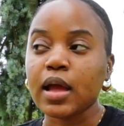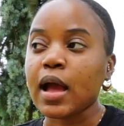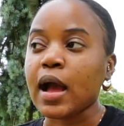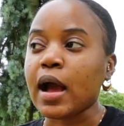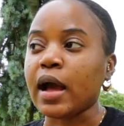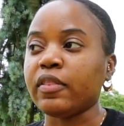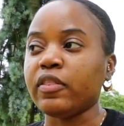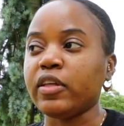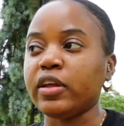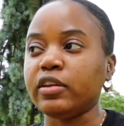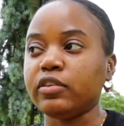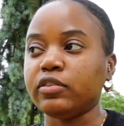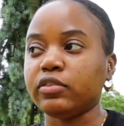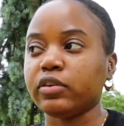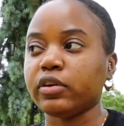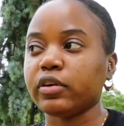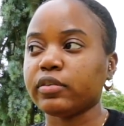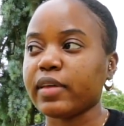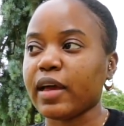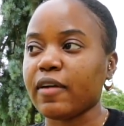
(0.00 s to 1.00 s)
and then it's
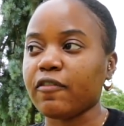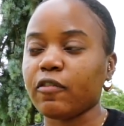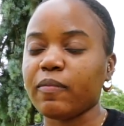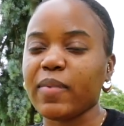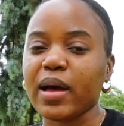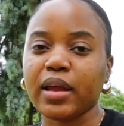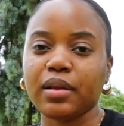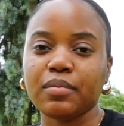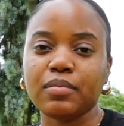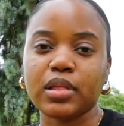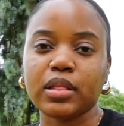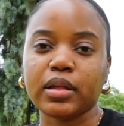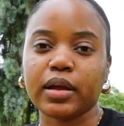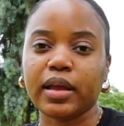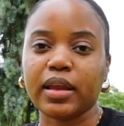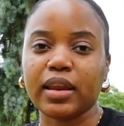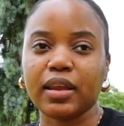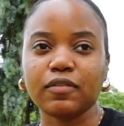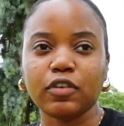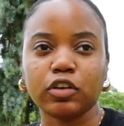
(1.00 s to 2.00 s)
your time for buy the milk and
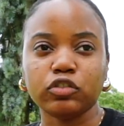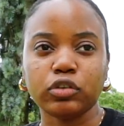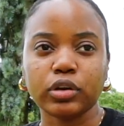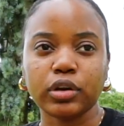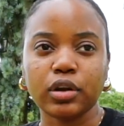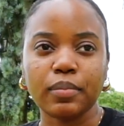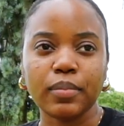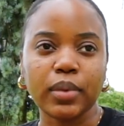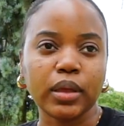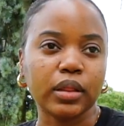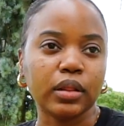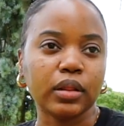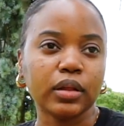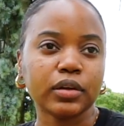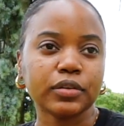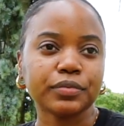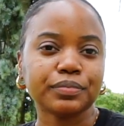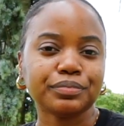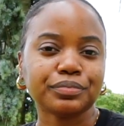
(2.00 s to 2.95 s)
you never drink no milk,